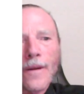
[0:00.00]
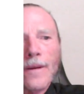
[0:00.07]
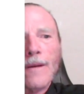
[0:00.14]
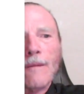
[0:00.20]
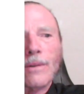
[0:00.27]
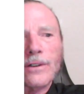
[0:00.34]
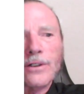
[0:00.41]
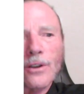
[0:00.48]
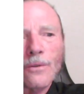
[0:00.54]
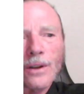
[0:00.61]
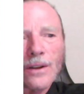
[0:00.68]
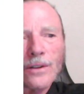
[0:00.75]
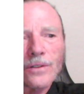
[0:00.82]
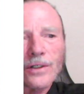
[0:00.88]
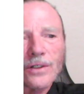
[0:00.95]
But you
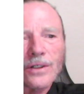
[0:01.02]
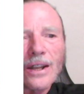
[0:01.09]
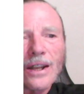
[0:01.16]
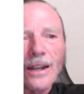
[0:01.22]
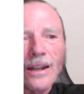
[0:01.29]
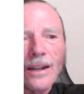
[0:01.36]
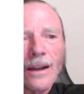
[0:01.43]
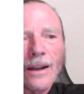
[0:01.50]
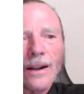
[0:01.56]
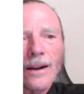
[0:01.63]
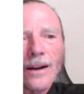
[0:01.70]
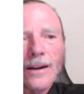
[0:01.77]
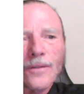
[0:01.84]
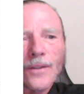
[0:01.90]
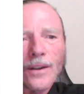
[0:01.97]
can see
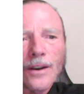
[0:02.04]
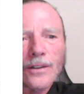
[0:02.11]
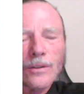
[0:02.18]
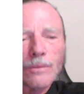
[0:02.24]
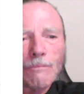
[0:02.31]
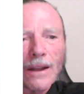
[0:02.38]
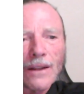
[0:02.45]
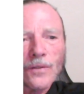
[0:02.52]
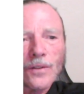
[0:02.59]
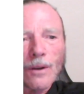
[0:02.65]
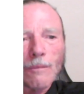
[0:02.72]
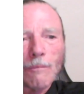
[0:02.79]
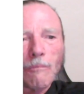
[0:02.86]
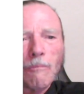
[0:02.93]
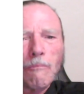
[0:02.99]
that it's meant
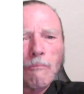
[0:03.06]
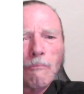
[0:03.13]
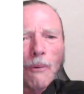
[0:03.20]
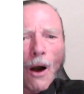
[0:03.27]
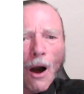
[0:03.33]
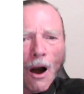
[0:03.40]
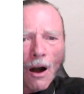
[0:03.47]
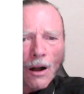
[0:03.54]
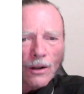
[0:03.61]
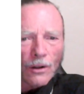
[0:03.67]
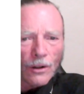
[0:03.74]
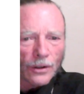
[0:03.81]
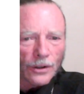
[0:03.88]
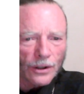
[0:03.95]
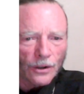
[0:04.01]
to
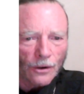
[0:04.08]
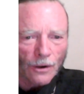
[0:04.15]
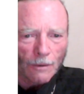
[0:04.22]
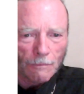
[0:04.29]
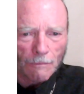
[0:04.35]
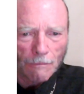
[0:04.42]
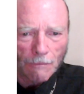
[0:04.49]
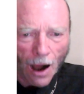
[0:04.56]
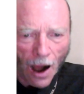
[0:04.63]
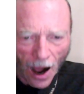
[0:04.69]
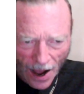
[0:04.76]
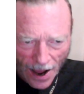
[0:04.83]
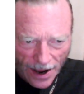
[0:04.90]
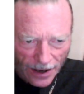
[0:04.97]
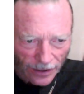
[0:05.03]
boggle your
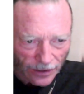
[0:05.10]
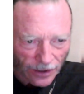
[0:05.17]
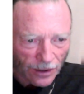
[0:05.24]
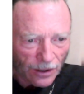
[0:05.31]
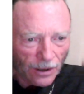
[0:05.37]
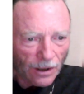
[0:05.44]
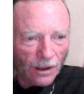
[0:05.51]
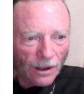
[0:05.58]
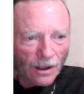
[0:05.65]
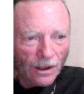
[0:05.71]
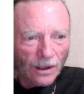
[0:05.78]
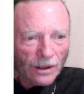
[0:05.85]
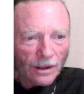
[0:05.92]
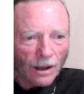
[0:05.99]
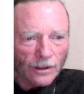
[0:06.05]
mind.
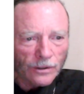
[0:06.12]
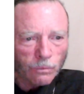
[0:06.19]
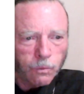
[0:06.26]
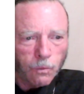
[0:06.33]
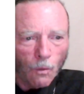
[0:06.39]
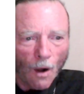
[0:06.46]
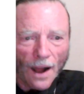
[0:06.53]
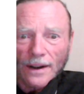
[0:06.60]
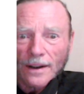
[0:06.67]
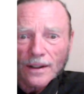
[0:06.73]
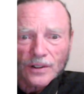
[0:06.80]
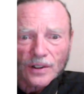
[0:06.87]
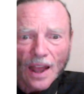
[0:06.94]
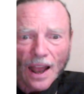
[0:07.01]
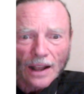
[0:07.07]
Because what
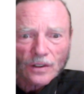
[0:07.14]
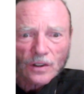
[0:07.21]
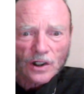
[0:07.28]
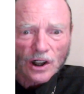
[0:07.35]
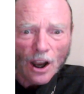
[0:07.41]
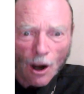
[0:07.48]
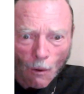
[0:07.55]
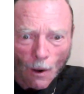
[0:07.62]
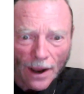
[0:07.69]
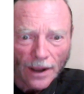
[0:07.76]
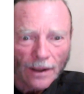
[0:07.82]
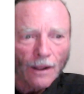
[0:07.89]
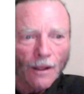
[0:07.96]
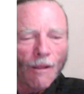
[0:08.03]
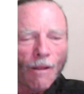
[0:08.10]
is that doing?